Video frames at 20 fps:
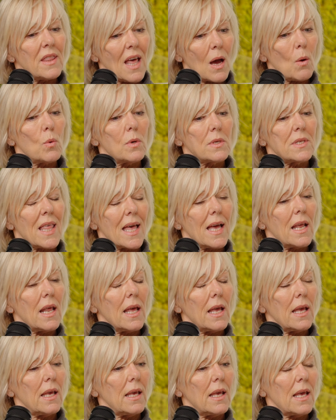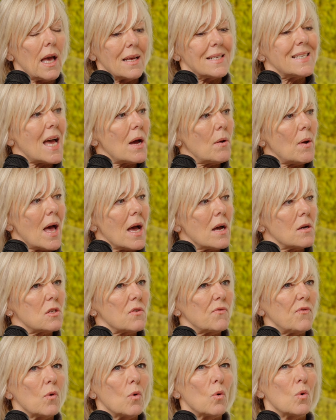That was then a townhouse
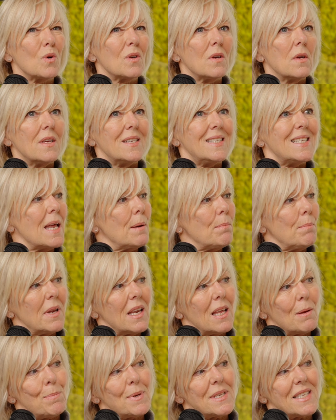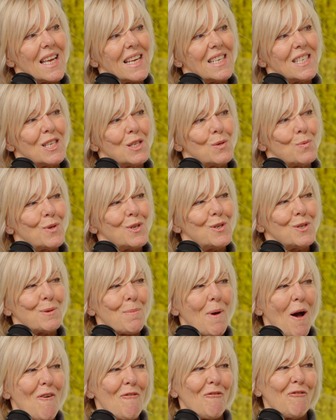for 10 million pesetas, which is
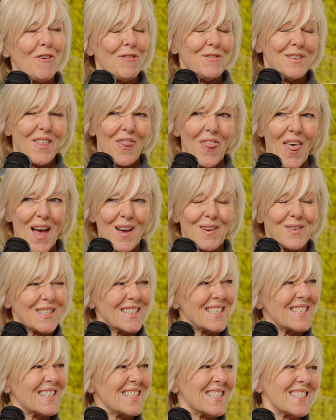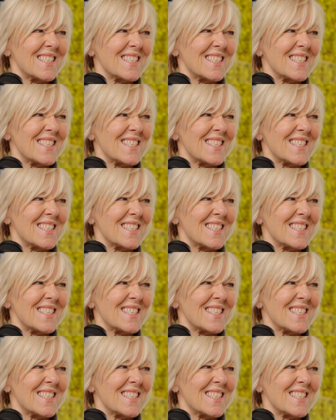about 50,000